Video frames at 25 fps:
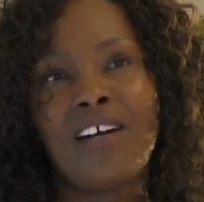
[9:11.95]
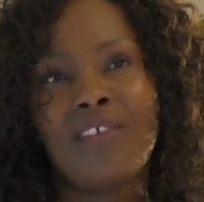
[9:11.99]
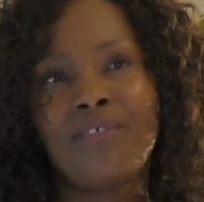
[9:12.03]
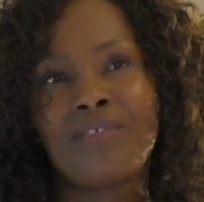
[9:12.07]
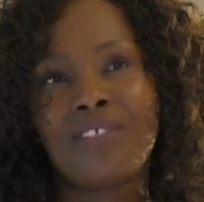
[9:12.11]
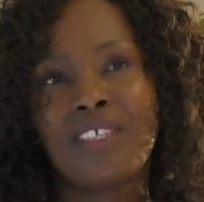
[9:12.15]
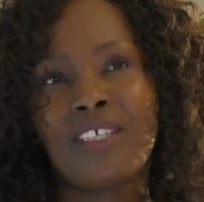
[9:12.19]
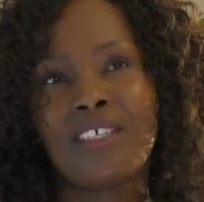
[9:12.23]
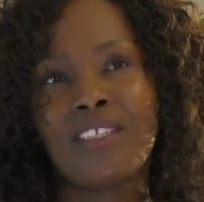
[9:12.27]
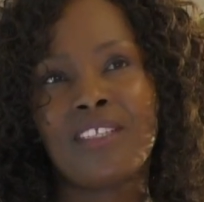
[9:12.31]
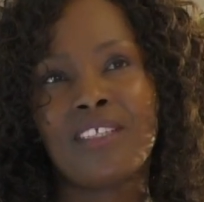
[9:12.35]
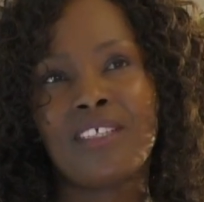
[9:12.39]

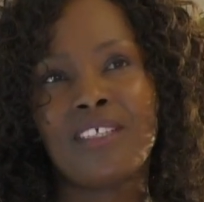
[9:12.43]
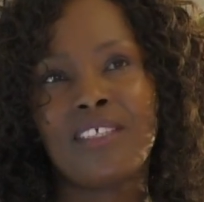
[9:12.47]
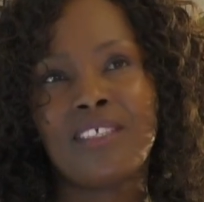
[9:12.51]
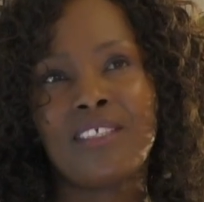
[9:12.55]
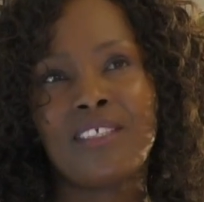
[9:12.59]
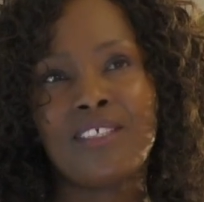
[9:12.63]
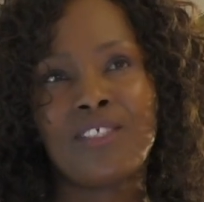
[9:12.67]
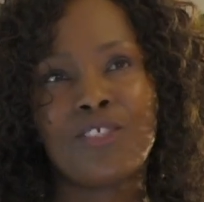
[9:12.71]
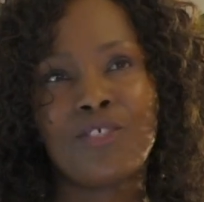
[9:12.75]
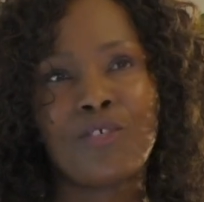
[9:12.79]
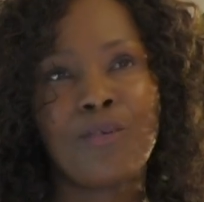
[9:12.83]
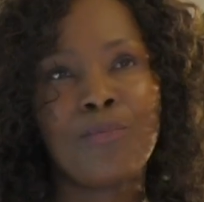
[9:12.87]
after
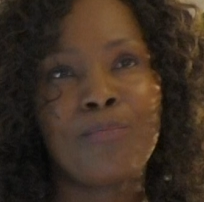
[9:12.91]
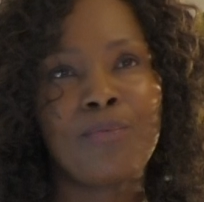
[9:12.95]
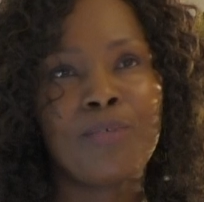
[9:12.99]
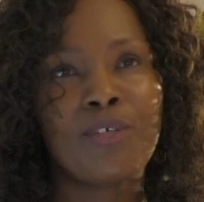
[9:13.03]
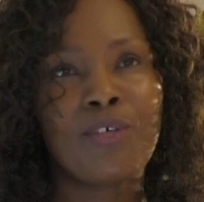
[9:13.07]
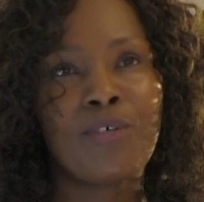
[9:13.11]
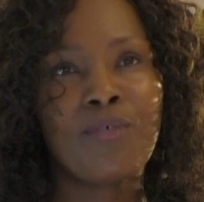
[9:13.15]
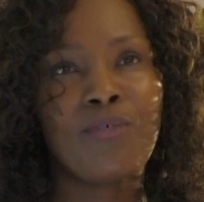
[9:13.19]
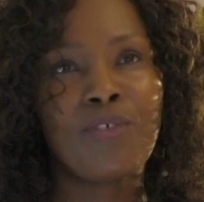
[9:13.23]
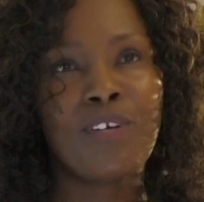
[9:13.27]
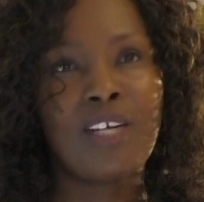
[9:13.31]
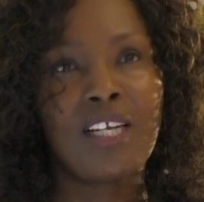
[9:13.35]
the
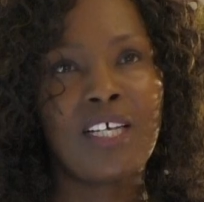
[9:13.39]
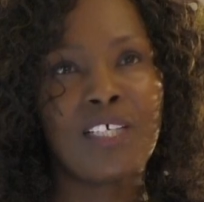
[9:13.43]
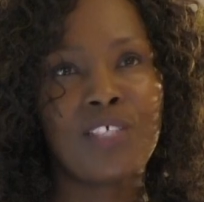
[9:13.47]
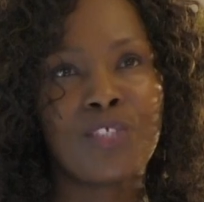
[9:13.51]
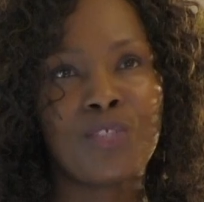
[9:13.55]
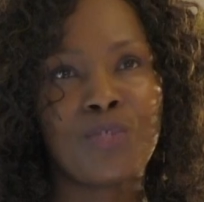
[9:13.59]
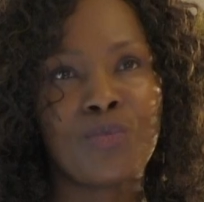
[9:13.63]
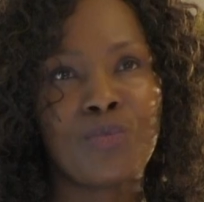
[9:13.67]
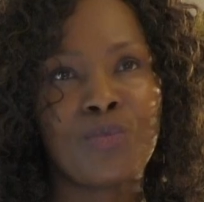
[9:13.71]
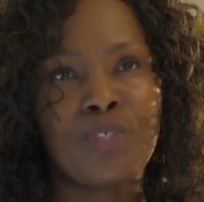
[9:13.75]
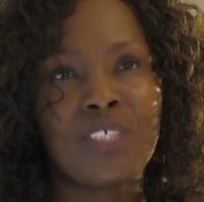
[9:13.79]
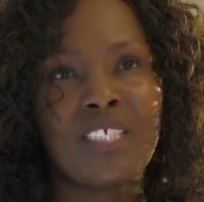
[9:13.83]
topic of
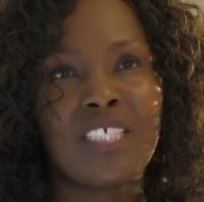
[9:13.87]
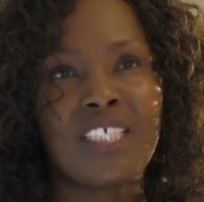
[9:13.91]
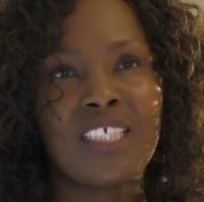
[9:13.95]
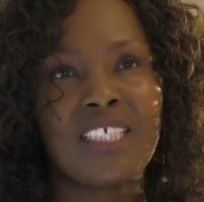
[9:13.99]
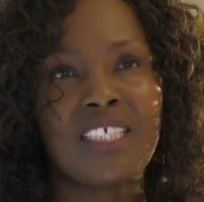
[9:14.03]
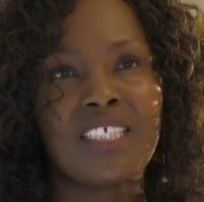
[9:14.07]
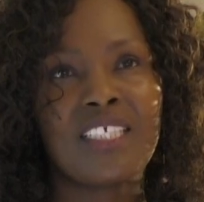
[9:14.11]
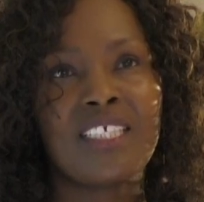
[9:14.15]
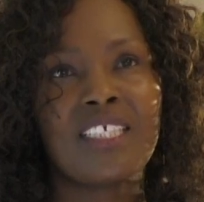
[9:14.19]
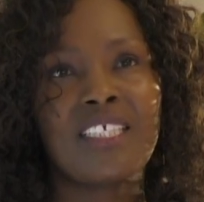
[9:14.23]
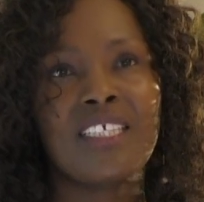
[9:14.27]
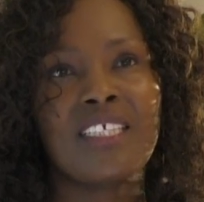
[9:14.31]
last
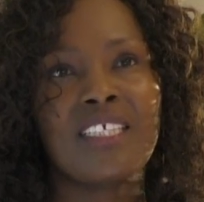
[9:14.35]
week